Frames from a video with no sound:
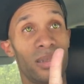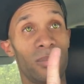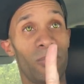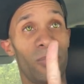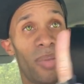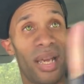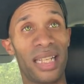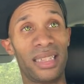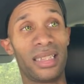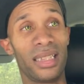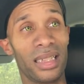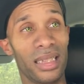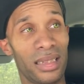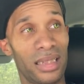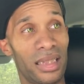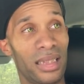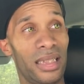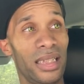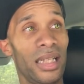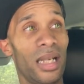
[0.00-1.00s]
basically
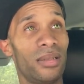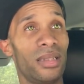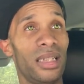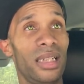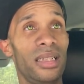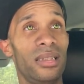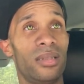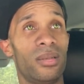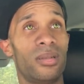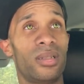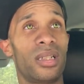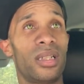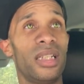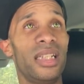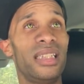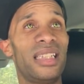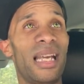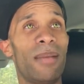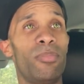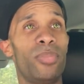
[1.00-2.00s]
the DOD,
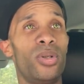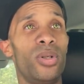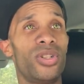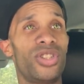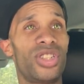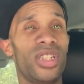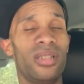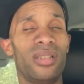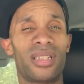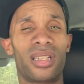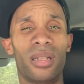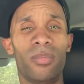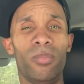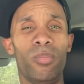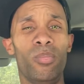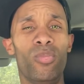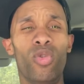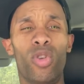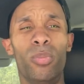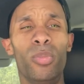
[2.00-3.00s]
delete that bullshit,
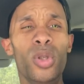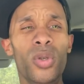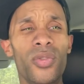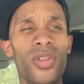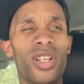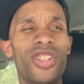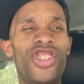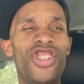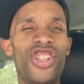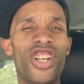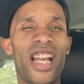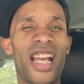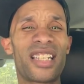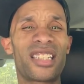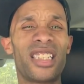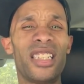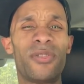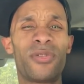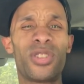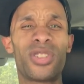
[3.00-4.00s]
move those shit ass
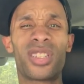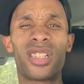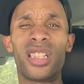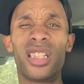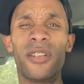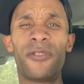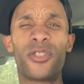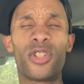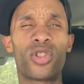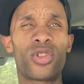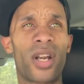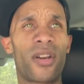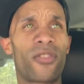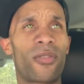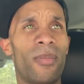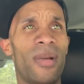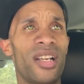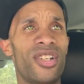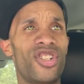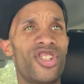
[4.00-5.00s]
lifters and lifter tray
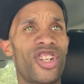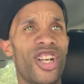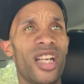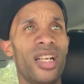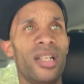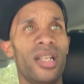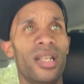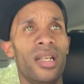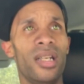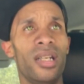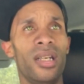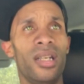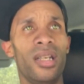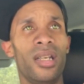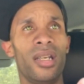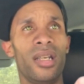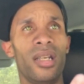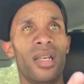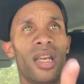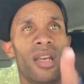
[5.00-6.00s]
for my shit.
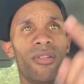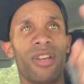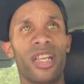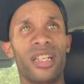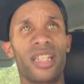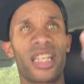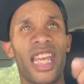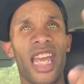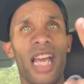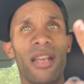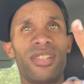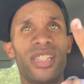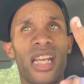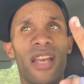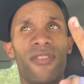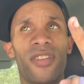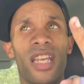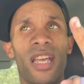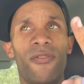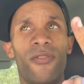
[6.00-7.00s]
We get the
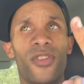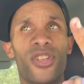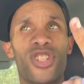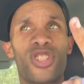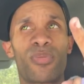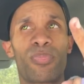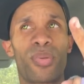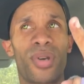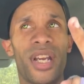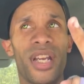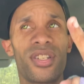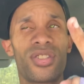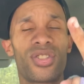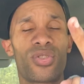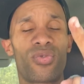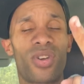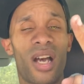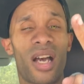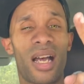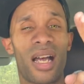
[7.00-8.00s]
camshaft kit for the springs,
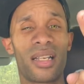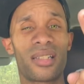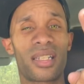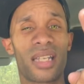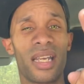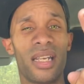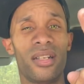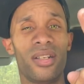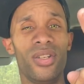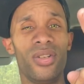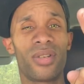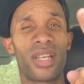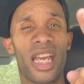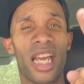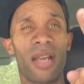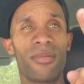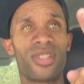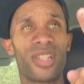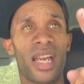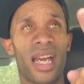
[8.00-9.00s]
rods, and the new
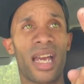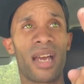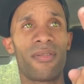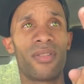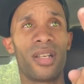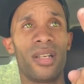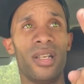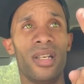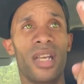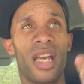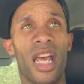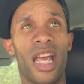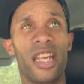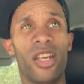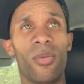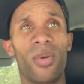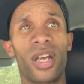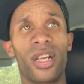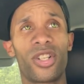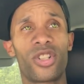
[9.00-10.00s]
camshaft, and
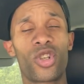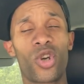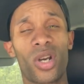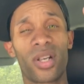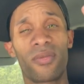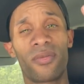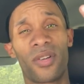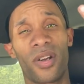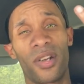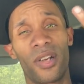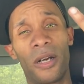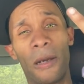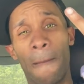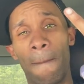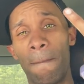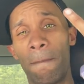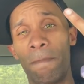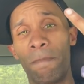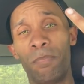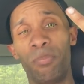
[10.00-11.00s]
then we get the torque converter.
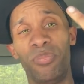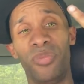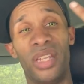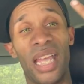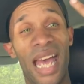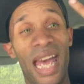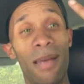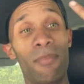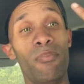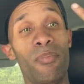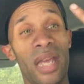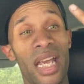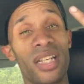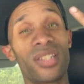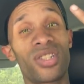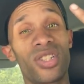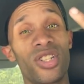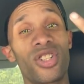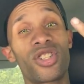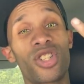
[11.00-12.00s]
That
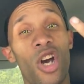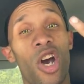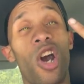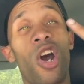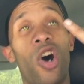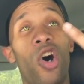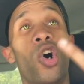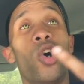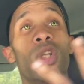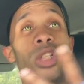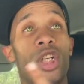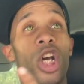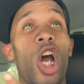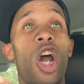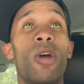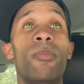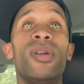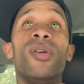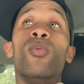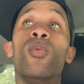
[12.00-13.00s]
makes this car whole. The
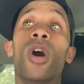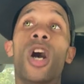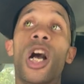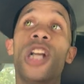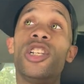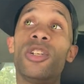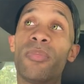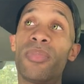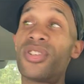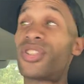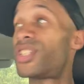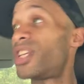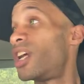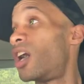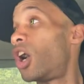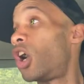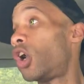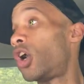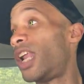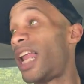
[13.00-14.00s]
car will be
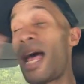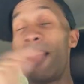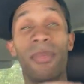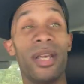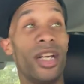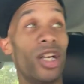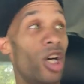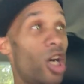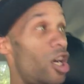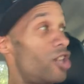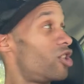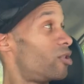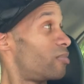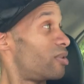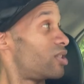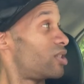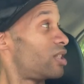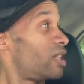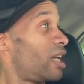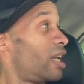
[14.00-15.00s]
100% whole. I mean
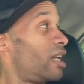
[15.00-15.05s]
100%.